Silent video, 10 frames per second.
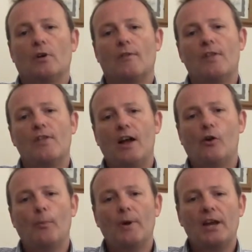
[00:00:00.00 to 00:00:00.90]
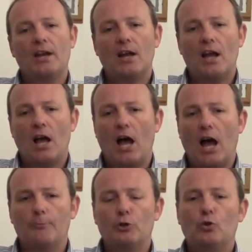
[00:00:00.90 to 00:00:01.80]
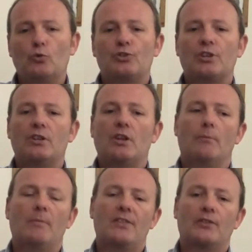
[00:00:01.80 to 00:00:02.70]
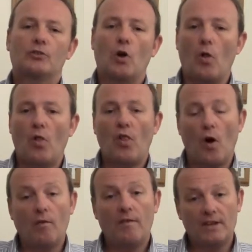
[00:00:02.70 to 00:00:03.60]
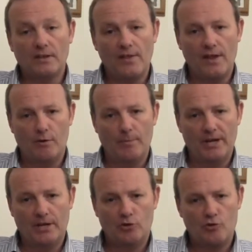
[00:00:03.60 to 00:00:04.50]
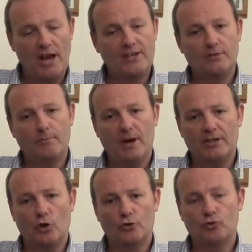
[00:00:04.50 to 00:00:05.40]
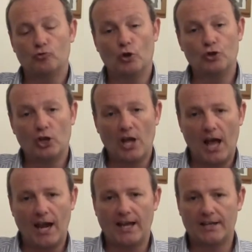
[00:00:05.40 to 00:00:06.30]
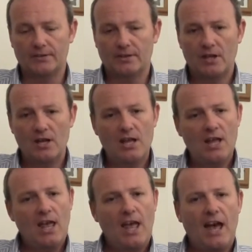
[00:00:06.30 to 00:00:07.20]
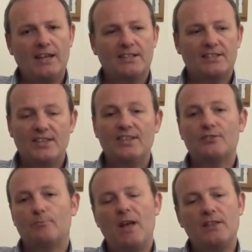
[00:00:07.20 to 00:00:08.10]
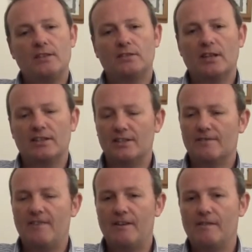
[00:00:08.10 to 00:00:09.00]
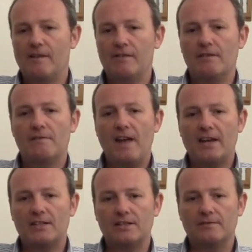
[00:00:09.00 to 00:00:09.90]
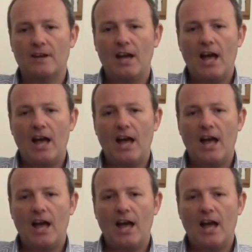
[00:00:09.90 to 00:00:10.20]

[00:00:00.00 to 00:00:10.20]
of the therapy, I'm using a method called thought field therapy created by Dr. Roger Callahan. And it's this method that is very, very effective